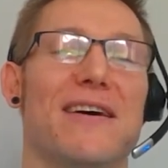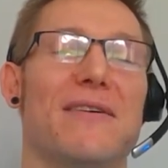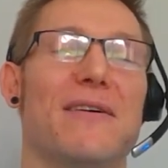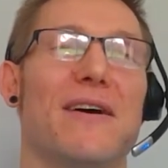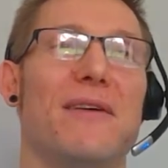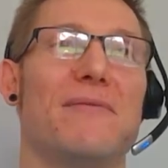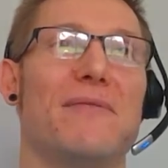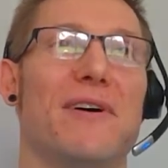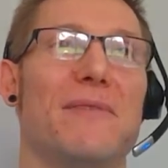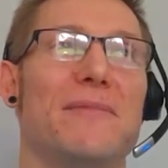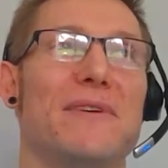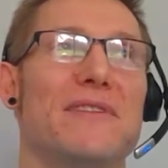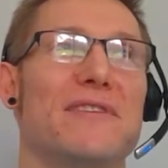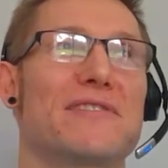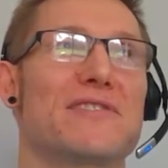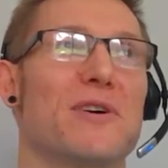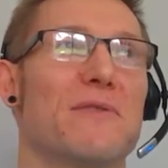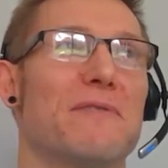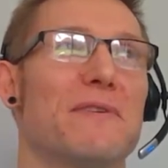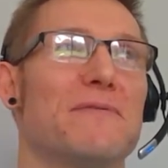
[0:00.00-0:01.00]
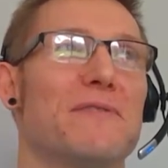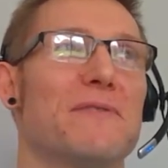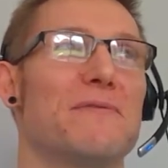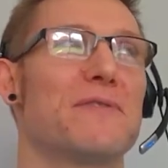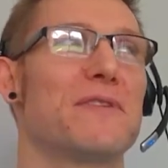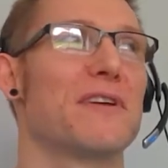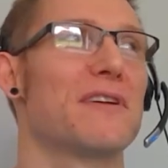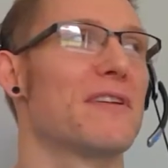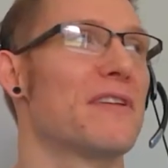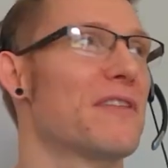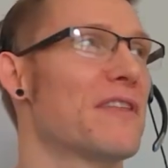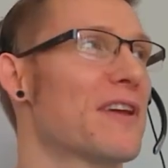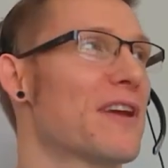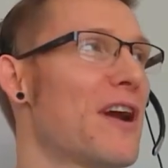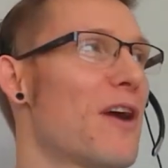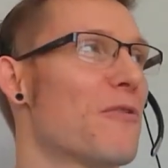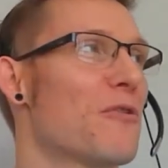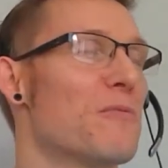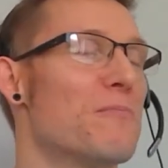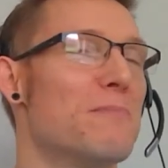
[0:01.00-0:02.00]
I, am in the top 50 for the, the
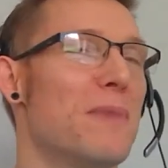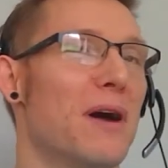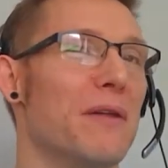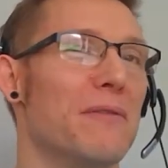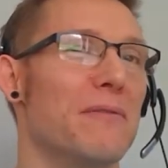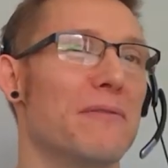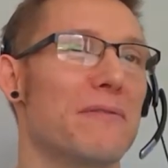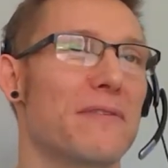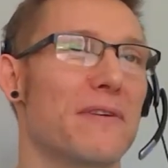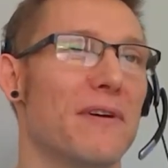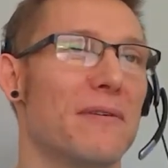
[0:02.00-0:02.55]
current month.